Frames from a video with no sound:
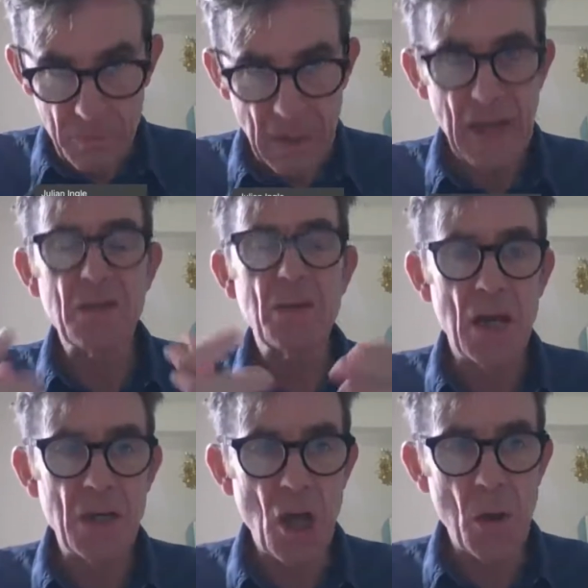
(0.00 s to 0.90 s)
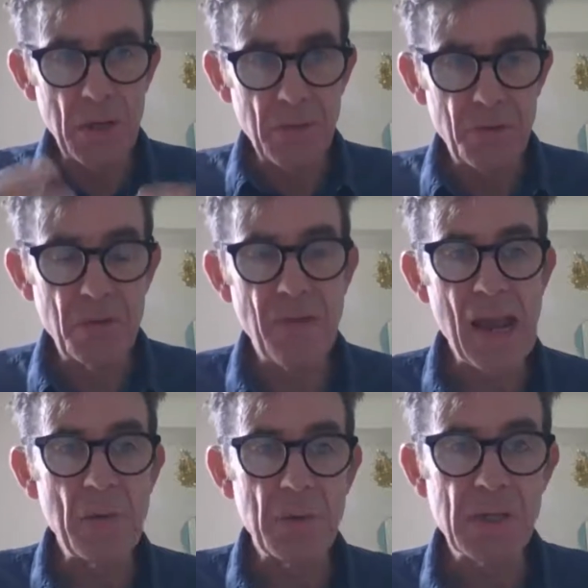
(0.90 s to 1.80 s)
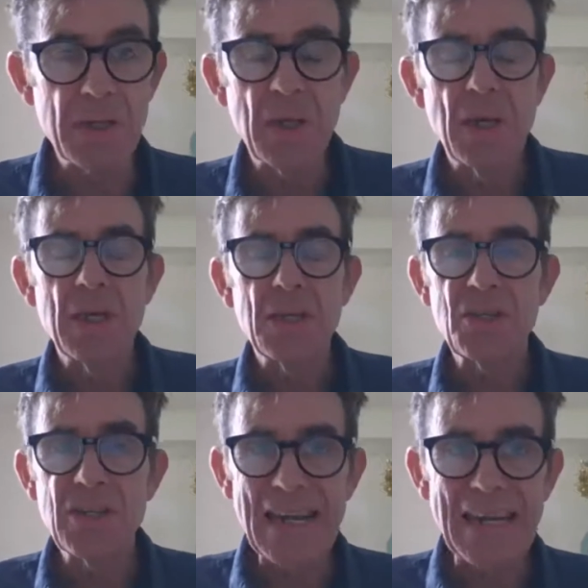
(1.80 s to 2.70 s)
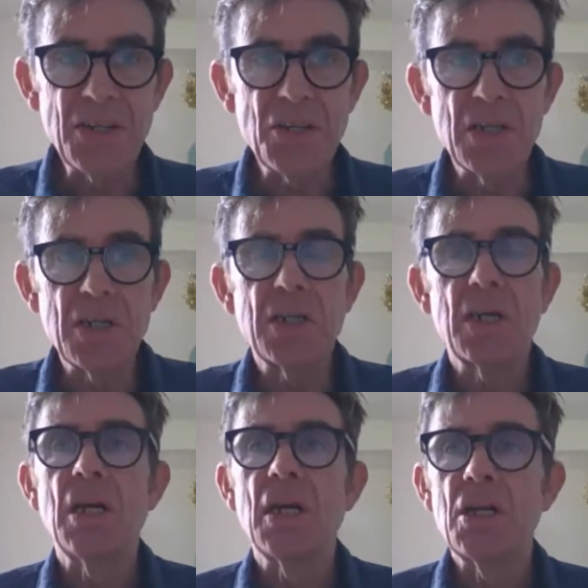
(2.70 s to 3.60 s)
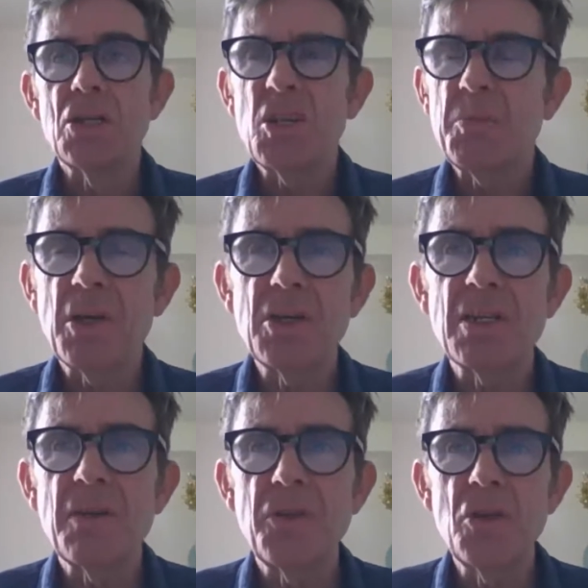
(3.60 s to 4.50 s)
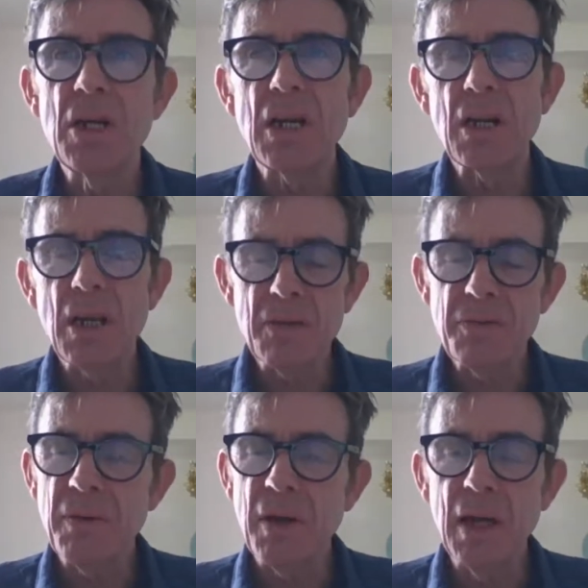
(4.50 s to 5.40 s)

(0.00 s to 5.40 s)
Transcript: and going through the various stages, just because there's a few little kind of